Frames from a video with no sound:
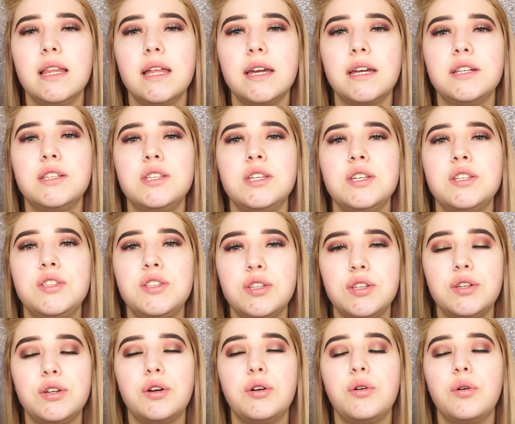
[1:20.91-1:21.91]
like to
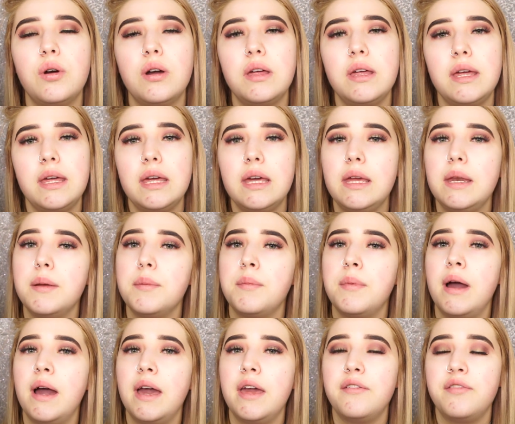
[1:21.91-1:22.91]
do in
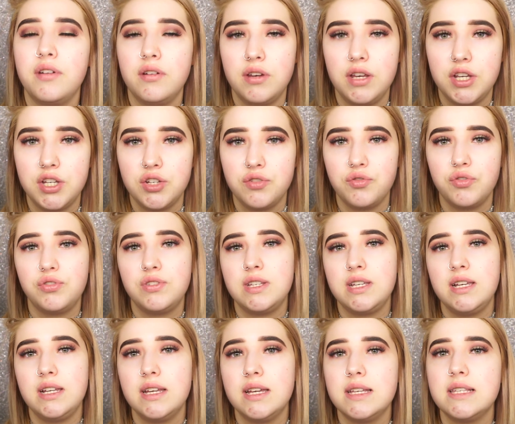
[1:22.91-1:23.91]
my foundation
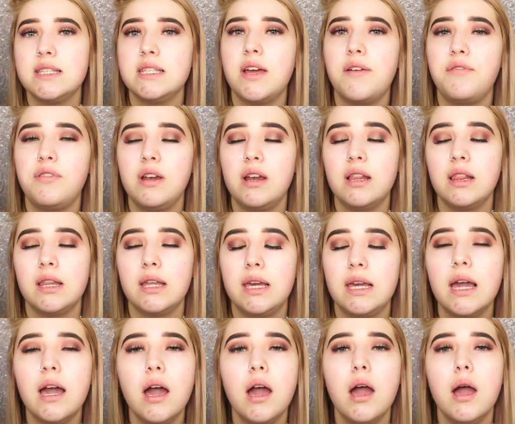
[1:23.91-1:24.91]
routine is
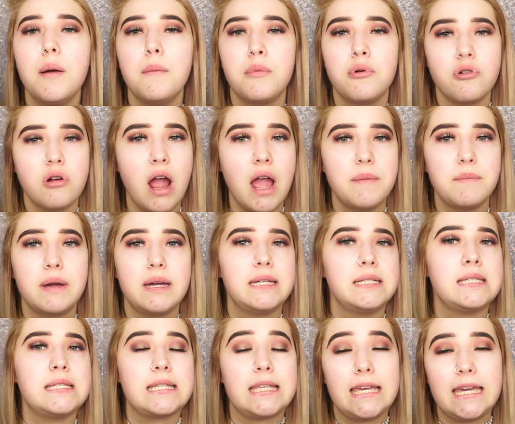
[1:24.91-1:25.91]
definitely prime my
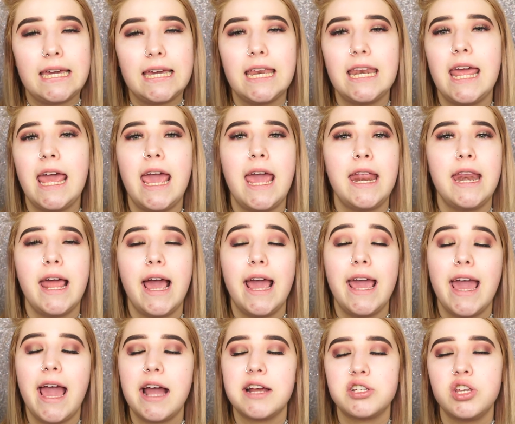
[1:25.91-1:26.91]
skin, and I
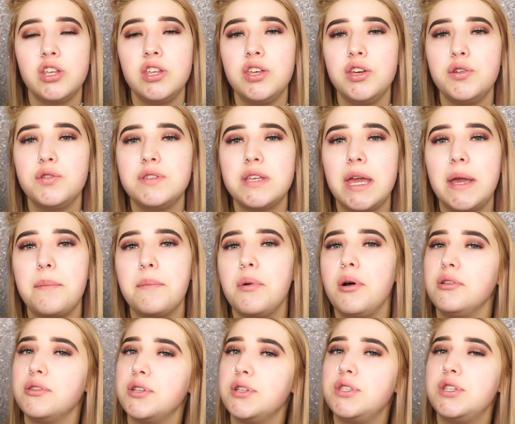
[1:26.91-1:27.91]
actually use a
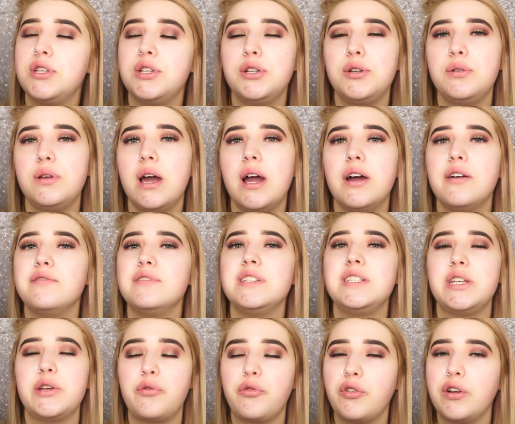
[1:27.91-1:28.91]
multitude of
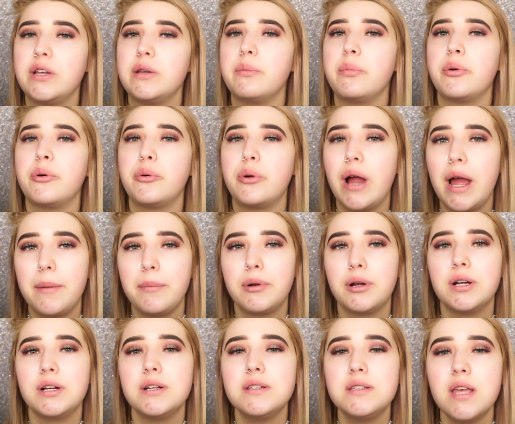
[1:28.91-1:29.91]
different
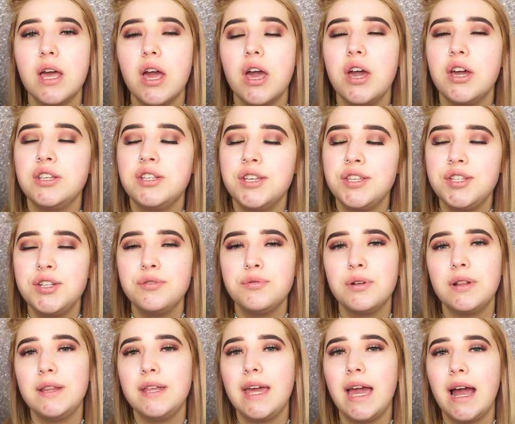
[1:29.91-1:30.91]
primers just to
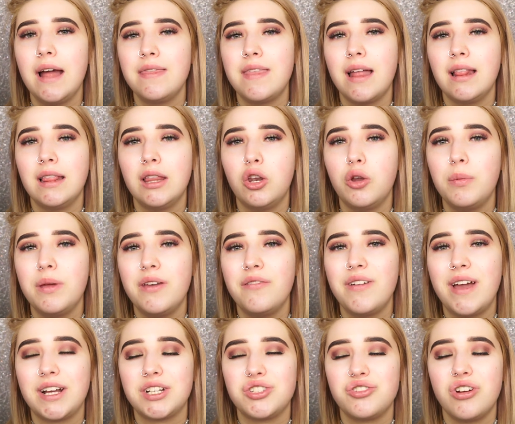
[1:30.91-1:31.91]
really add that little bit of
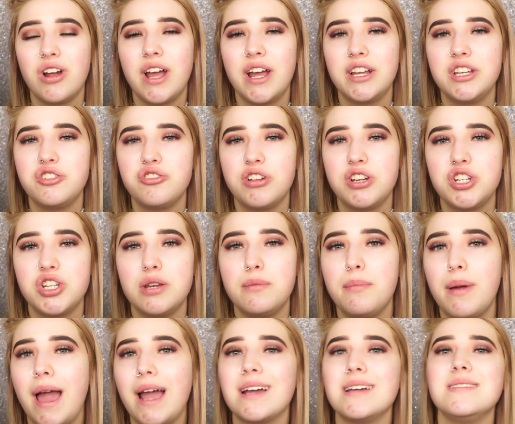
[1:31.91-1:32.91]
extra hydration
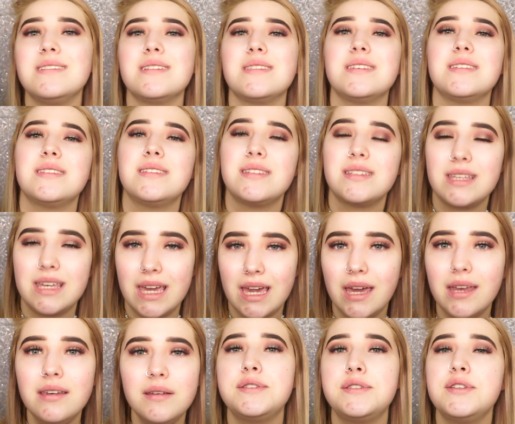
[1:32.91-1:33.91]
back into the
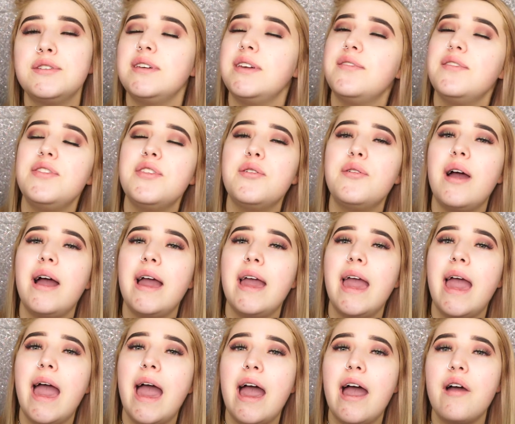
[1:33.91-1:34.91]
skin. So even though
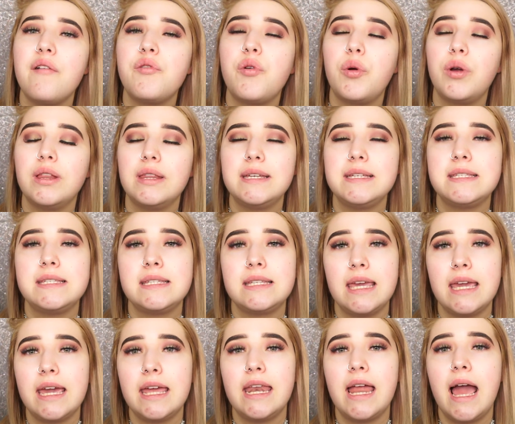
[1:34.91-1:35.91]
I have oily
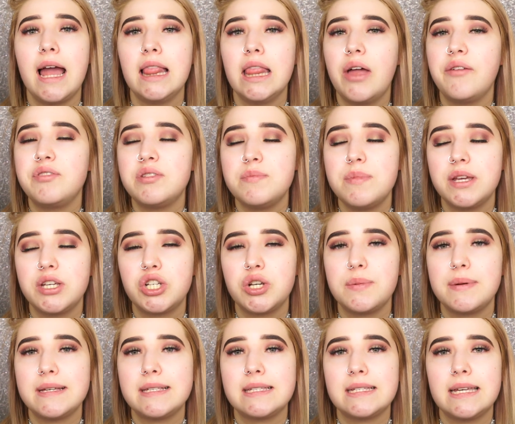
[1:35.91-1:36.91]
skin, I love to make sure
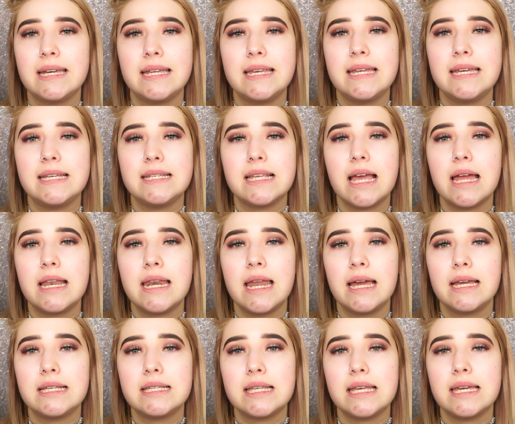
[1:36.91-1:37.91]
my skin is
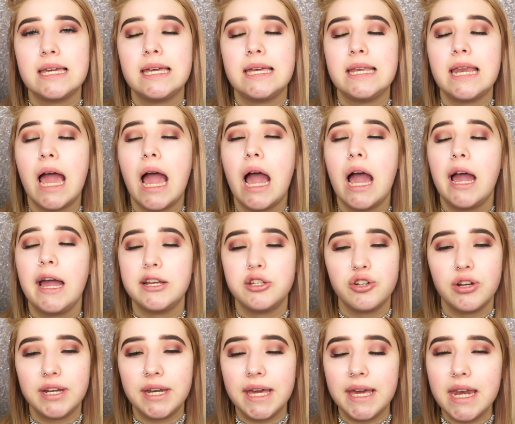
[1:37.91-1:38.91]
nice and
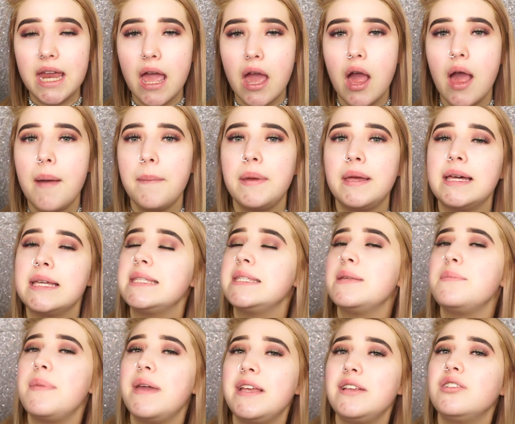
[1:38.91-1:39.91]
hydrated, because
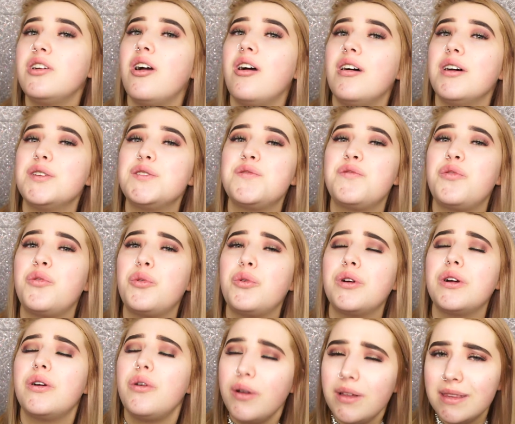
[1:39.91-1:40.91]
the main cause
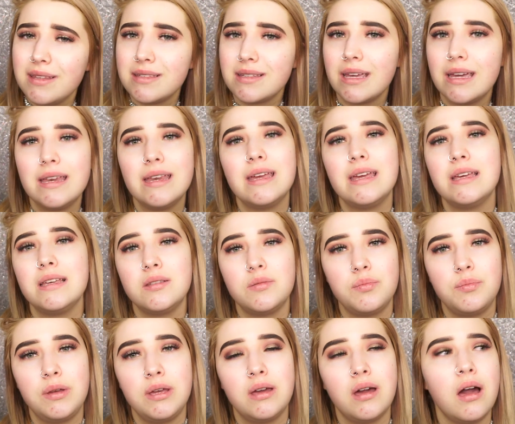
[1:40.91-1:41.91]
for oily skin is
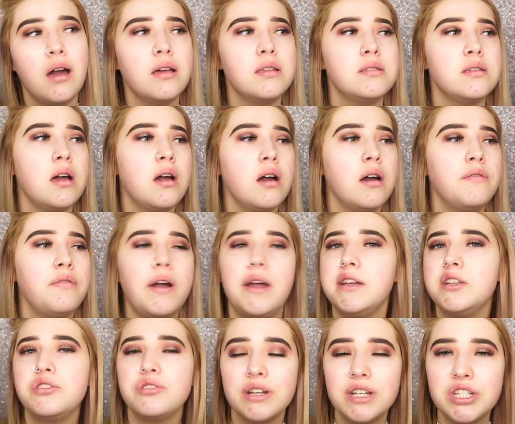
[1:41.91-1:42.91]
because of
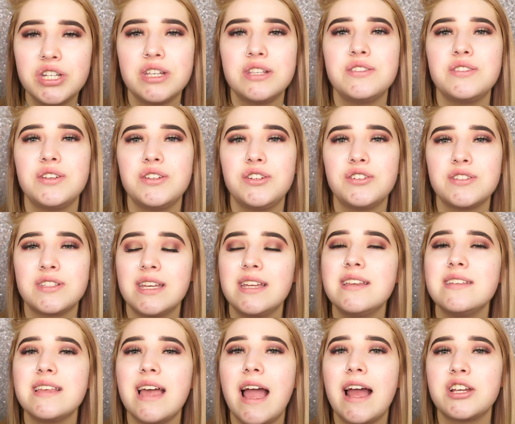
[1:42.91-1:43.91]
hydration. So your skin
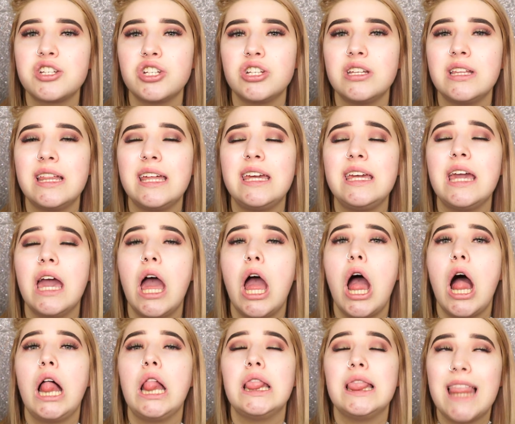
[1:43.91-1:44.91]
is actually
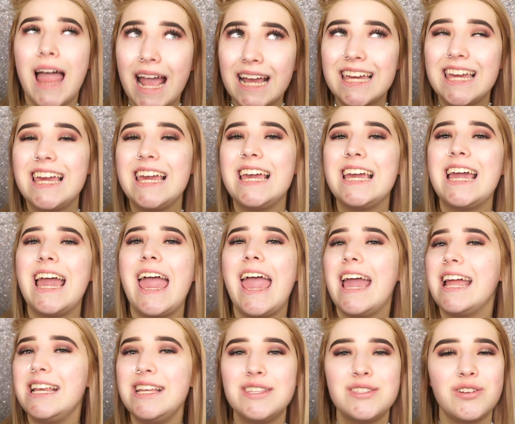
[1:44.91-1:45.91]
lacking
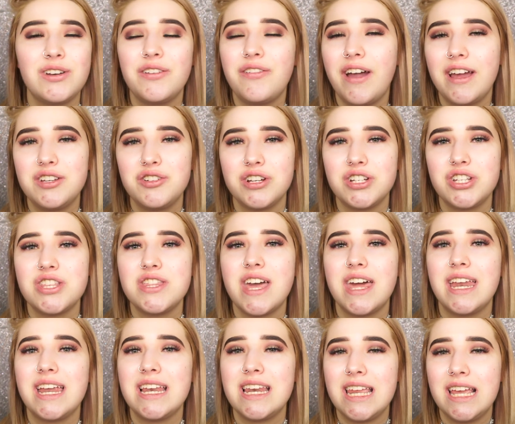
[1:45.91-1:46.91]
any sort of hydration that
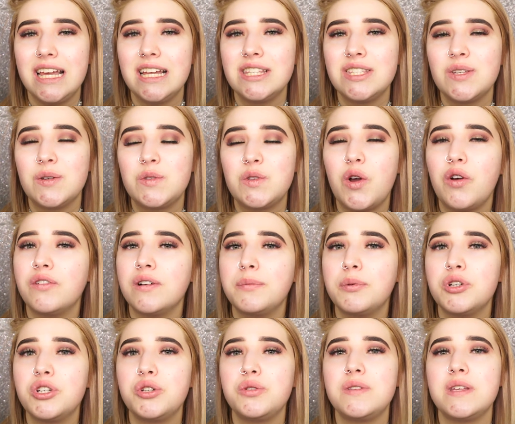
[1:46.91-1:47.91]
it needs, so it's
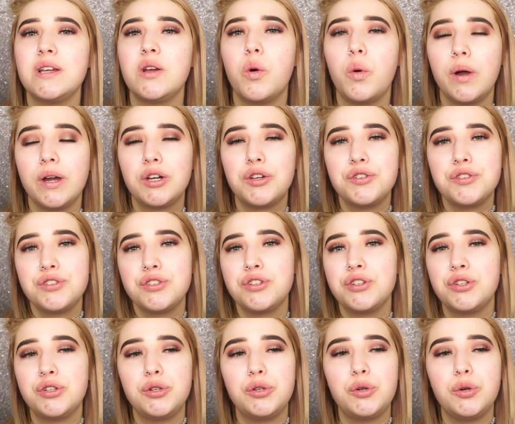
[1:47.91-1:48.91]
overproducing oils
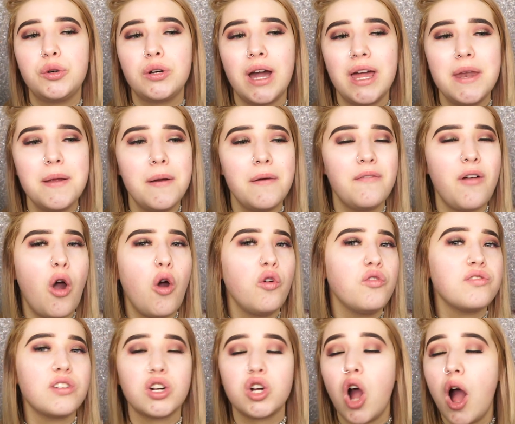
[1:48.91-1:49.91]
to kind of
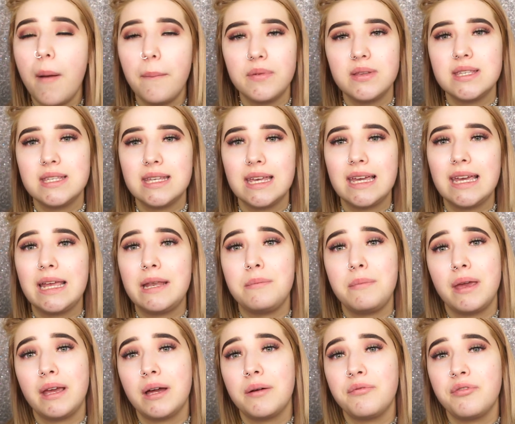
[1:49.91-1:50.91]
overcompensate and
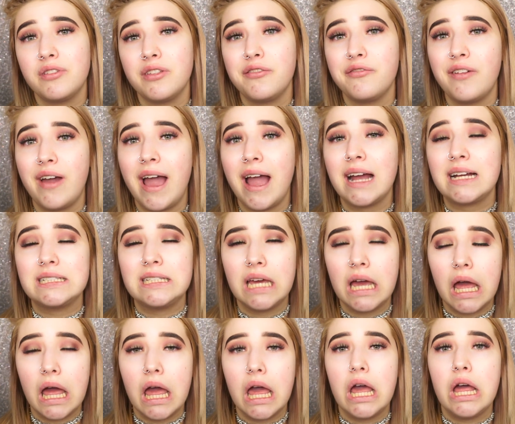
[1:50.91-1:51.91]
make up for the fact
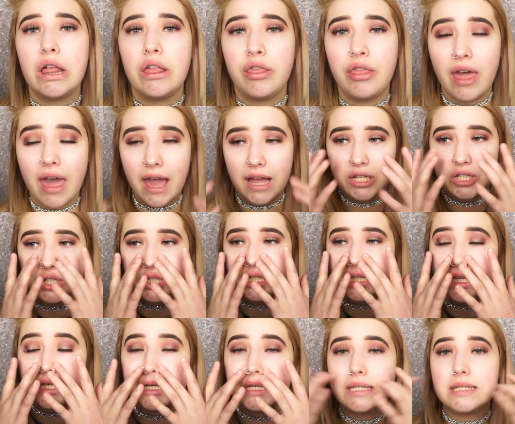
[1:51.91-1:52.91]
that your
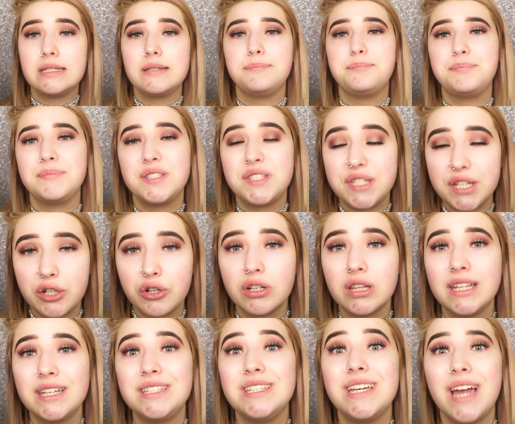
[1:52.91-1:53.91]
skin is
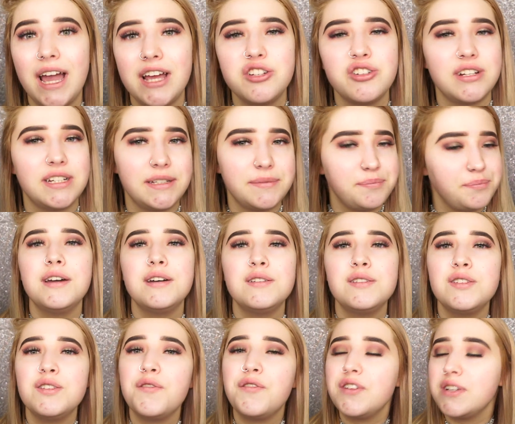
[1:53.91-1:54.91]
secretly dehydrated.
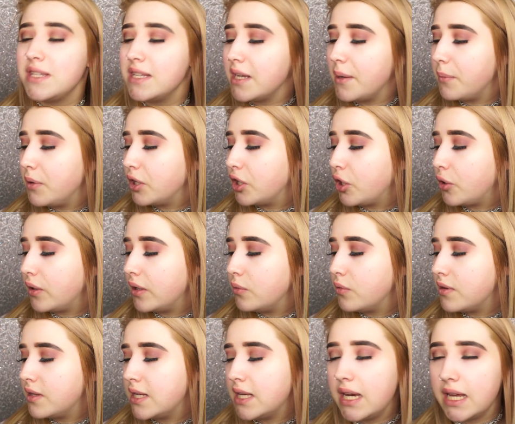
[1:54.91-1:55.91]
So the first thing I'm going to go in
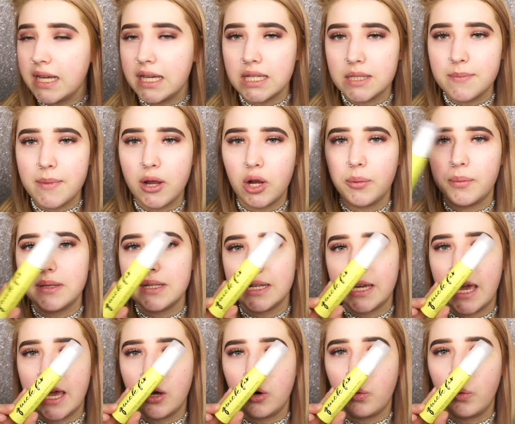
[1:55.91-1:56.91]
with today is my Urban
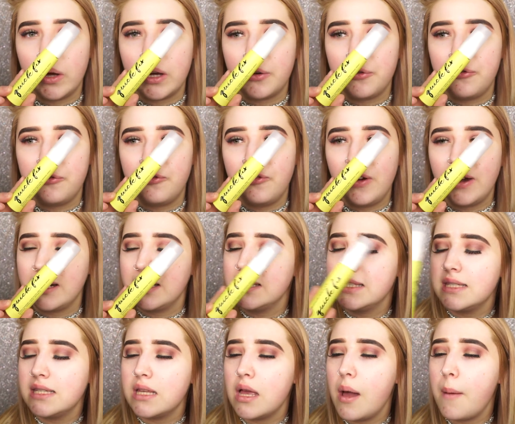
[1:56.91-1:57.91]
Decay Quick
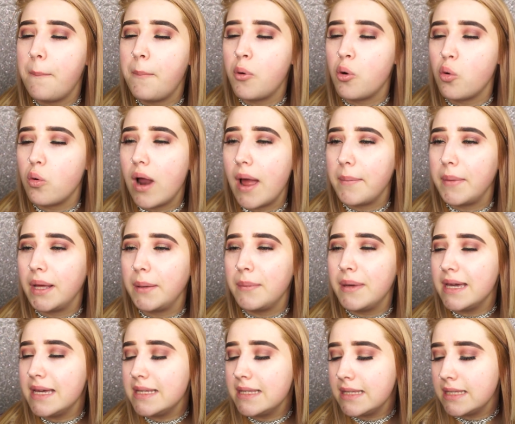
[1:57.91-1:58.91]
Fix Priming
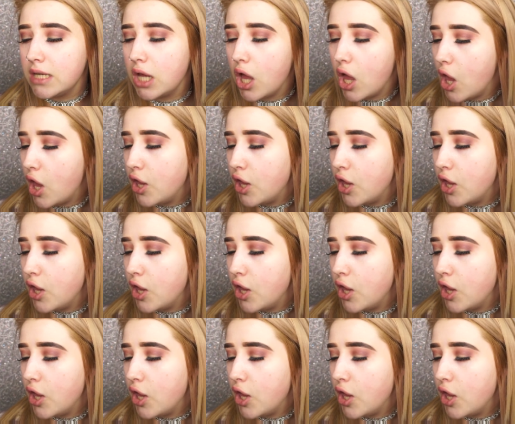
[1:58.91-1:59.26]
Mist.